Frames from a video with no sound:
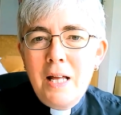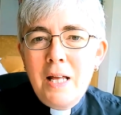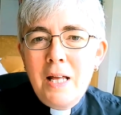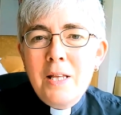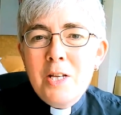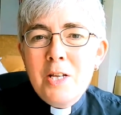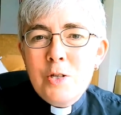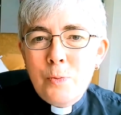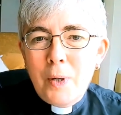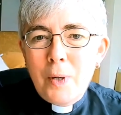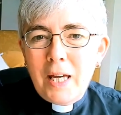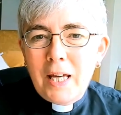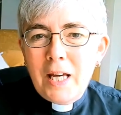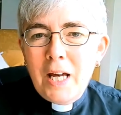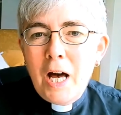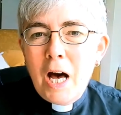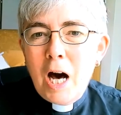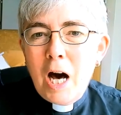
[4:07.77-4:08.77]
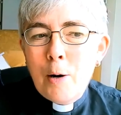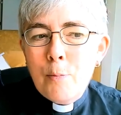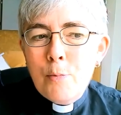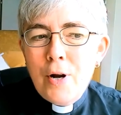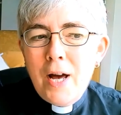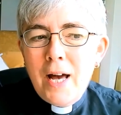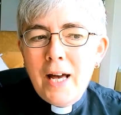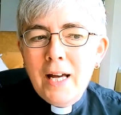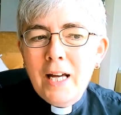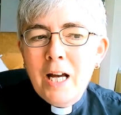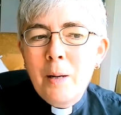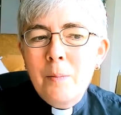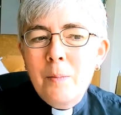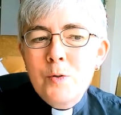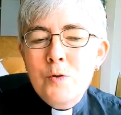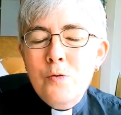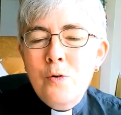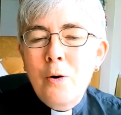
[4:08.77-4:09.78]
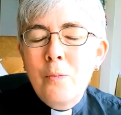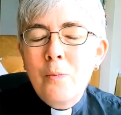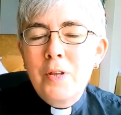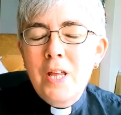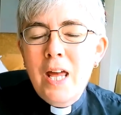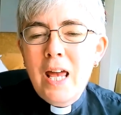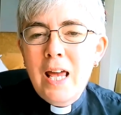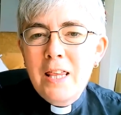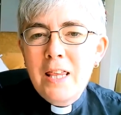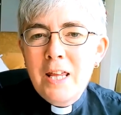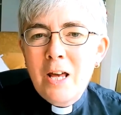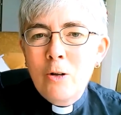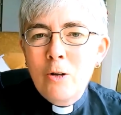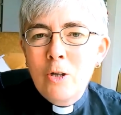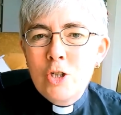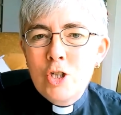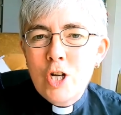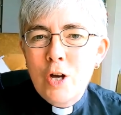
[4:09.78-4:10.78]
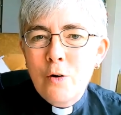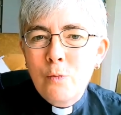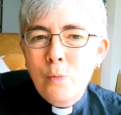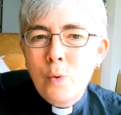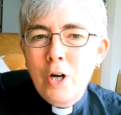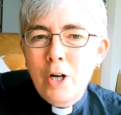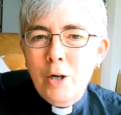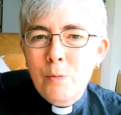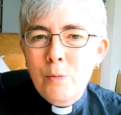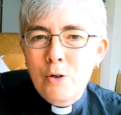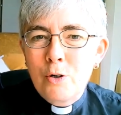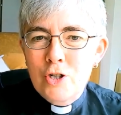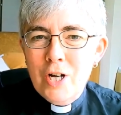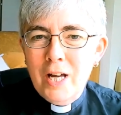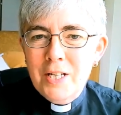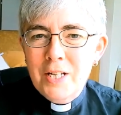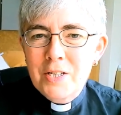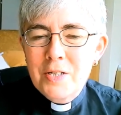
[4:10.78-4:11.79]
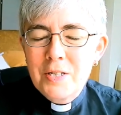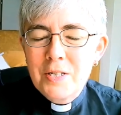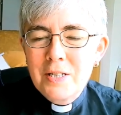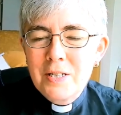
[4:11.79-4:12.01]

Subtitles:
This week, our prayer comes from the Theology of Work project.